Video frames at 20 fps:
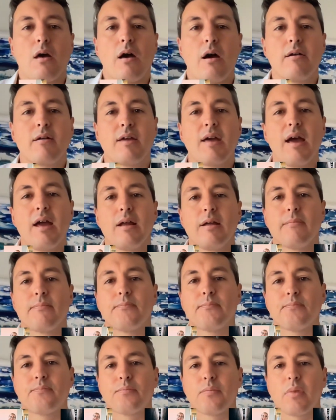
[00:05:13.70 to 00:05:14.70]
Okay,
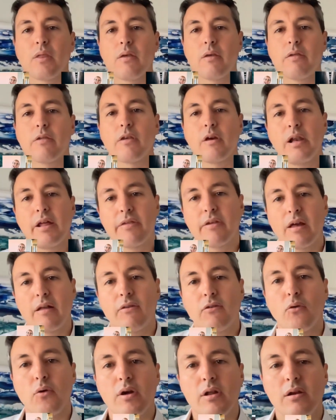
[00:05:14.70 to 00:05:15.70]
so let's get
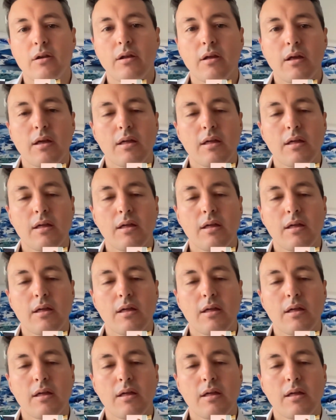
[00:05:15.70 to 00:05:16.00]
to it.